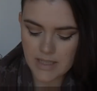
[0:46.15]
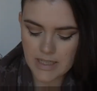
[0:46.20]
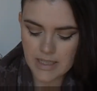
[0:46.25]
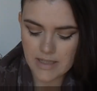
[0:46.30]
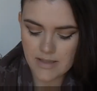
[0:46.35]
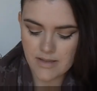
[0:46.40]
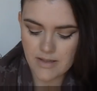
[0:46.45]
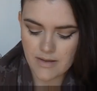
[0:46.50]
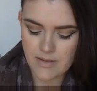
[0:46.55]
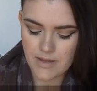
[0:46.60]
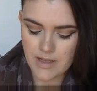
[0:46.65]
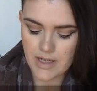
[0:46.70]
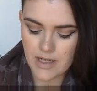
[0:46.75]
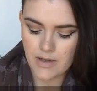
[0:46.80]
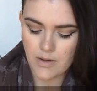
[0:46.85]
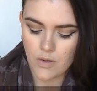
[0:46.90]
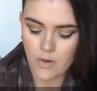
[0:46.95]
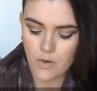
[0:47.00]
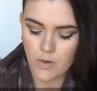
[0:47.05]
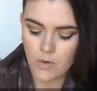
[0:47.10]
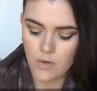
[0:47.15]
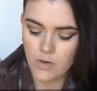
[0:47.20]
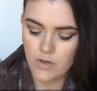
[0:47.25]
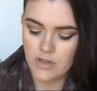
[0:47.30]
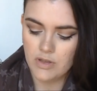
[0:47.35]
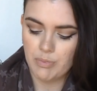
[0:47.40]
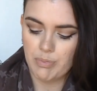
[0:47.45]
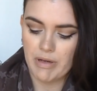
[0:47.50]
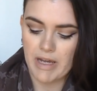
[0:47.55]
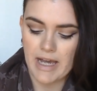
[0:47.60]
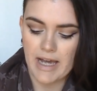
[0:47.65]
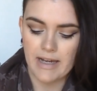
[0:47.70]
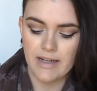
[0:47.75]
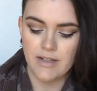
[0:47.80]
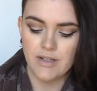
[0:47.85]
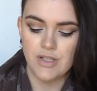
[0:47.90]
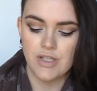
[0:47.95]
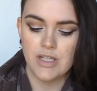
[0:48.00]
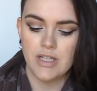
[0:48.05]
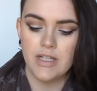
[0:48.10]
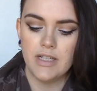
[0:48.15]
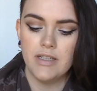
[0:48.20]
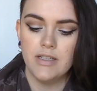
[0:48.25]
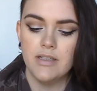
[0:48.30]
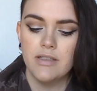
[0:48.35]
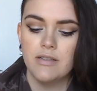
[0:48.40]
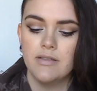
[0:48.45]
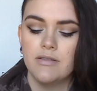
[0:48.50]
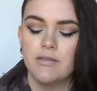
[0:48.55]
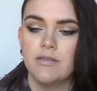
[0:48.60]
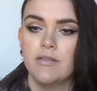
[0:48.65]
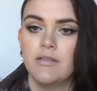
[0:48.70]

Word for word: is the old packaging.